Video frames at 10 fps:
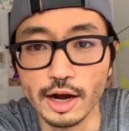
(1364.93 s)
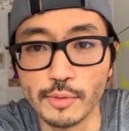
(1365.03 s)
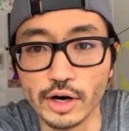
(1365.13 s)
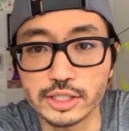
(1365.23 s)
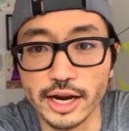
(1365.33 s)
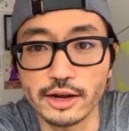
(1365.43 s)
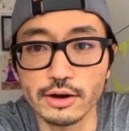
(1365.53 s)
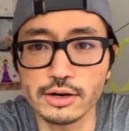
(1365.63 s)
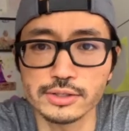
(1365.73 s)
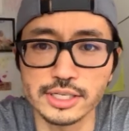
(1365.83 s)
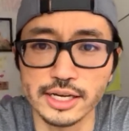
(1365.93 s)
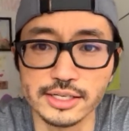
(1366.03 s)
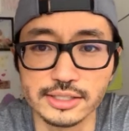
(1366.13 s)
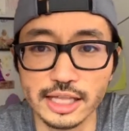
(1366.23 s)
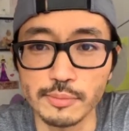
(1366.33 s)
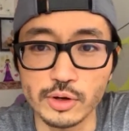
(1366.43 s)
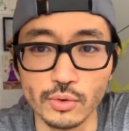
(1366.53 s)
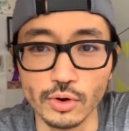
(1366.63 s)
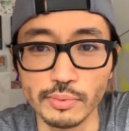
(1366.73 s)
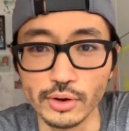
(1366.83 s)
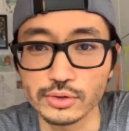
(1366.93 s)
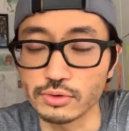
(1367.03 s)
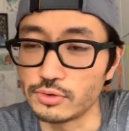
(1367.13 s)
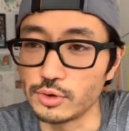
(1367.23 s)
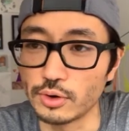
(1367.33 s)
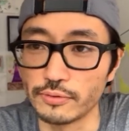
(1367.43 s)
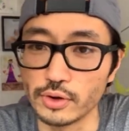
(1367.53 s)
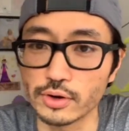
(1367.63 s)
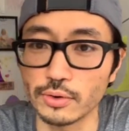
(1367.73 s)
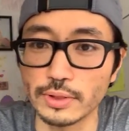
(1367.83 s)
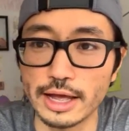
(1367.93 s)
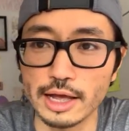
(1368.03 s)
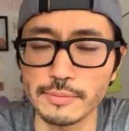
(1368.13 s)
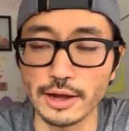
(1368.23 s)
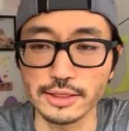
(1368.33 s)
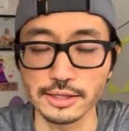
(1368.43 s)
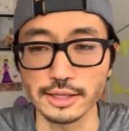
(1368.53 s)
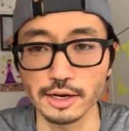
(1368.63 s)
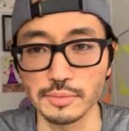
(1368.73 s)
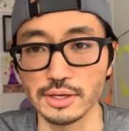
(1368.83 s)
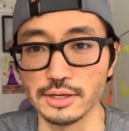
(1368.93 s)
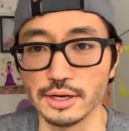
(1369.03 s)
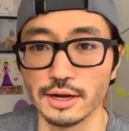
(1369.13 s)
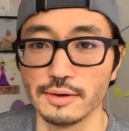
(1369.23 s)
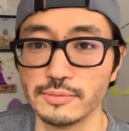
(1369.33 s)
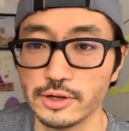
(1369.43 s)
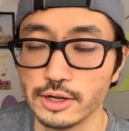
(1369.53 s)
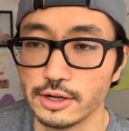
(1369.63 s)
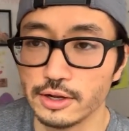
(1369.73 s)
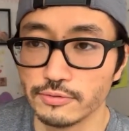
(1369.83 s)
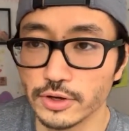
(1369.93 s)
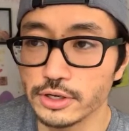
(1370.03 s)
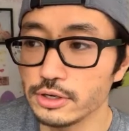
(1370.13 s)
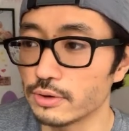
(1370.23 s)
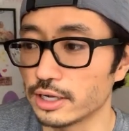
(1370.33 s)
Mark Chancoco says, that'll be cool, post-review collab. I think that'll be fun to do.